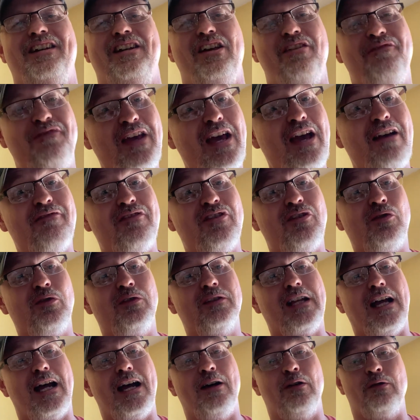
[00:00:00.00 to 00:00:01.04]
If you have an
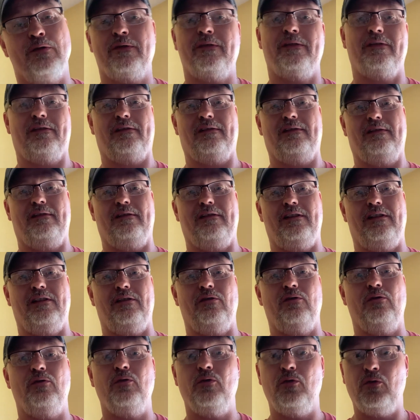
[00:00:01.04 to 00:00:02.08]
old house,
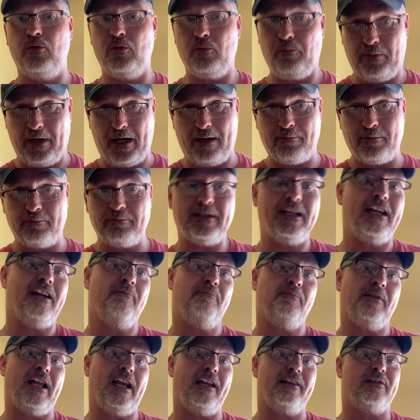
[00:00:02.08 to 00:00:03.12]
you probably
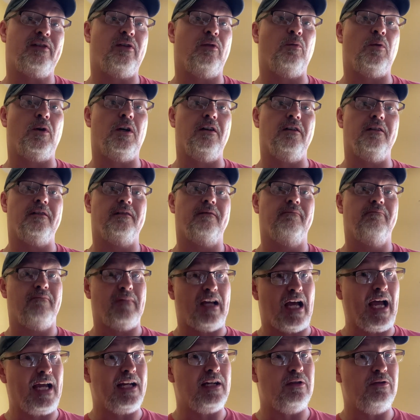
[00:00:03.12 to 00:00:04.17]
have plaster walls.
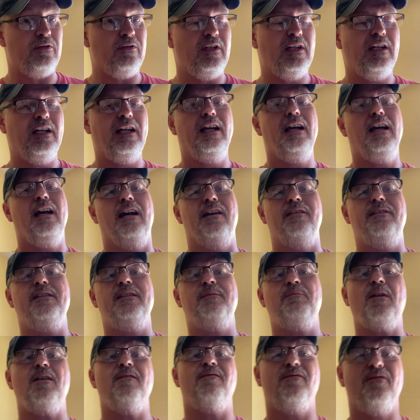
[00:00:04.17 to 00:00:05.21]
I do. And this is
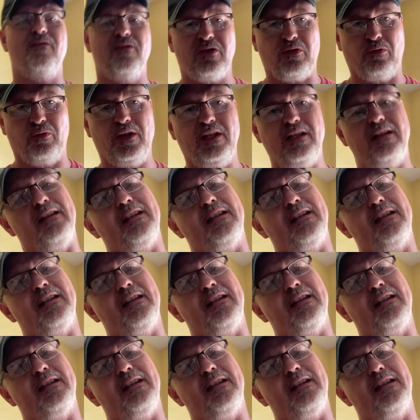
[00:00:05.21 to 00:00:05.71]
my first real